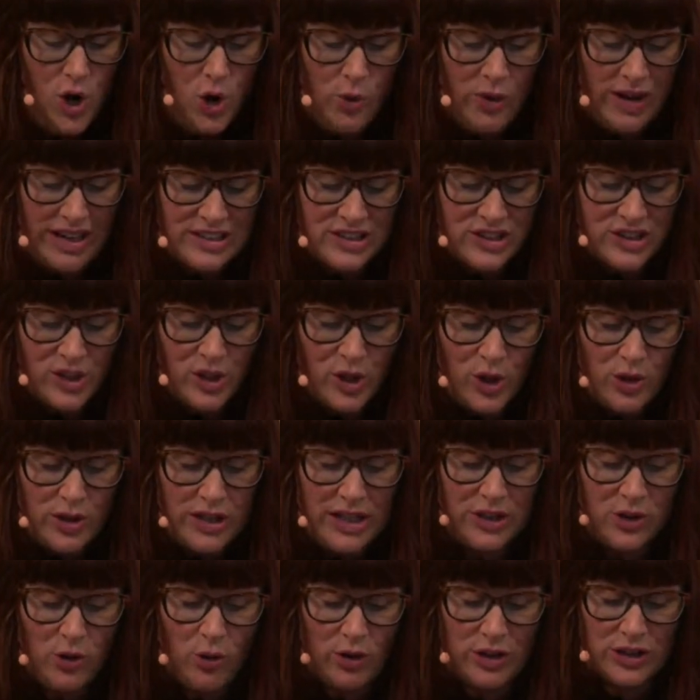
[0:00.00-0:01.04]
who
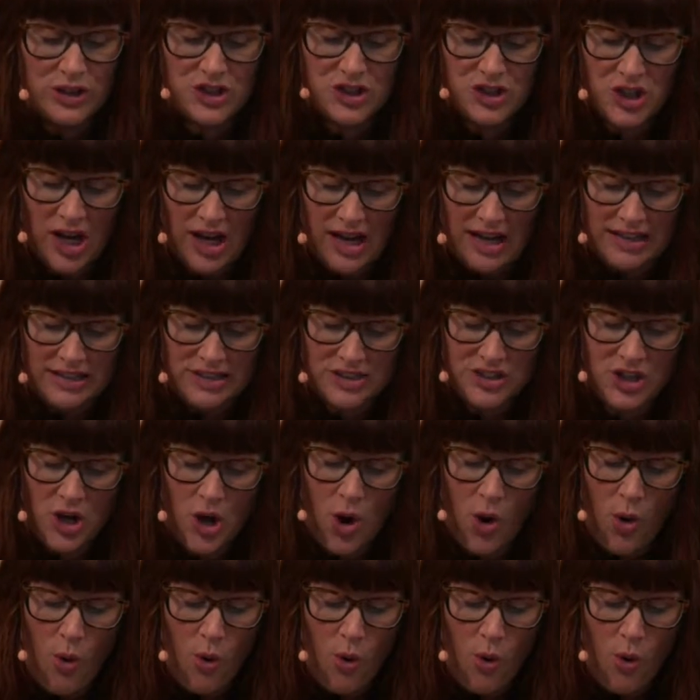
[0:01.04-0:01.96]
excluded or judged